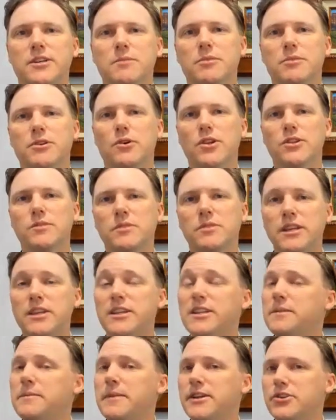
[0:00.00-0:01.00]
but ultimately
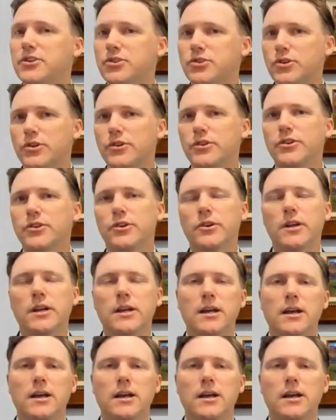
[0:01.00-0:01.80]
you need to make sure your